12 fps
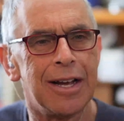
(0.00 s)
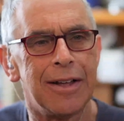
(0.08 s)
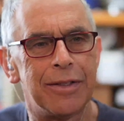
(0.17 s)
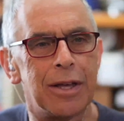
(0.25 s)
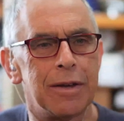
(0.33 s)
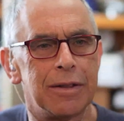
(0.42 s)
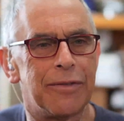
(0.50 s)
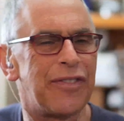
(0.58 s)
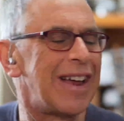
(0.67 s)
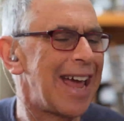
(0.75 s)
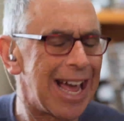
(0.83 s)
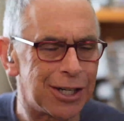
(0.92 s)
The, the
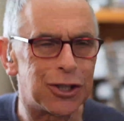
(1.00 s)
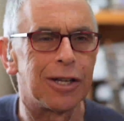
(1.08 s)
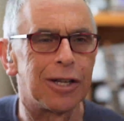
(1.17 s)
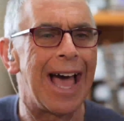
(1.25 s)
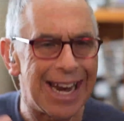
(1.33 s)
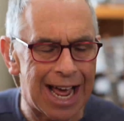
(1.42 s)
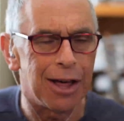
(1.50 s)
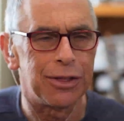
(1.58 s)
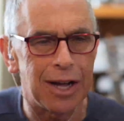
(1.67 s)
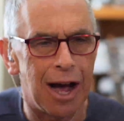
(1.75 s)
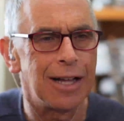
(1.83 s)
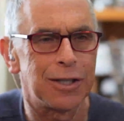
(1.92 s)
financial and health
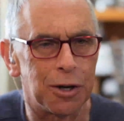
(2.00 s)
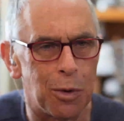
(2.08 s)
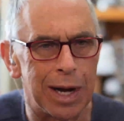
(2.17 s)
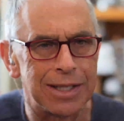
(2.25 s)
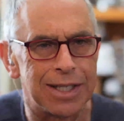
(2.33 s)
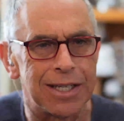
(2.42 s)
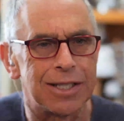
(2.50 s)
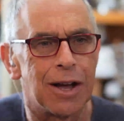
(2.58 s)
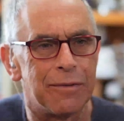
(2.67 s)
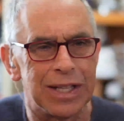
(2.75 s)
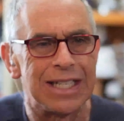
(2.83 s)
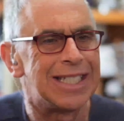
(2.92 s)
consequences
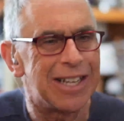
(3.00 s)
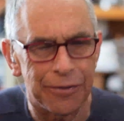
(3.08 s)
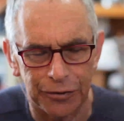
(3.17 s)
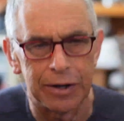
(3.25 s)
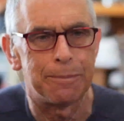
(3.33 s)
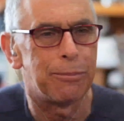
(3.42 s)
of these different